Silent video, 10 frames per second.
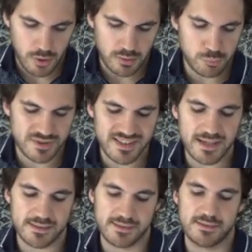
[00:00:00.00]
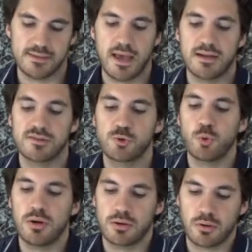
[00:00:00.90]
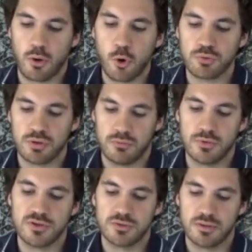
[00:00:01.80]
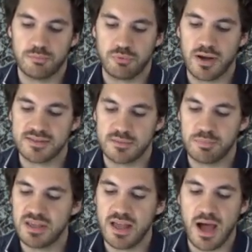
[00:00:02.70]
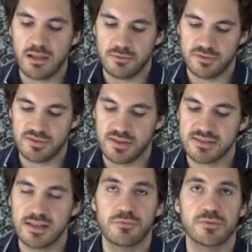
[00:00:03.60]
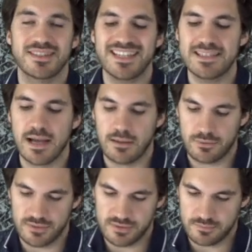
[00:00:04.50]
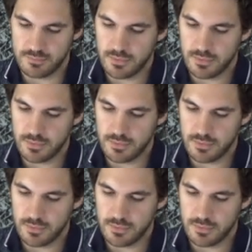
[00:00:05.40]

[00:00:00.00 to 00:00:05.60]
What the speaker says: Number 6, at a store, a coat originally priced at P dollars is on sale for T dollars.